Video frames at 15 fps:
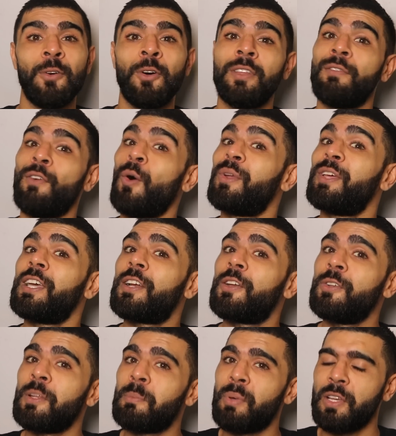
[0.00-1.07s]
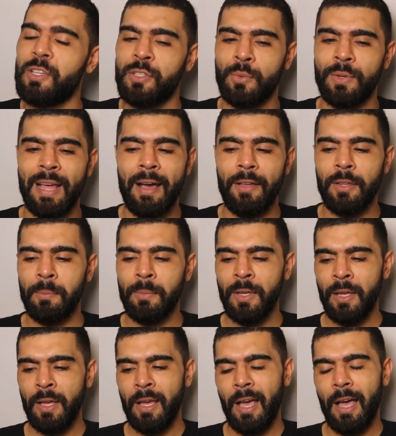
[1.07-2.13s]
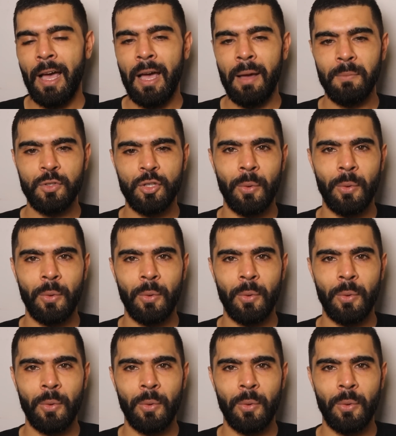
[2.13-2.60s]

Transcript: or they've only included pictures without them,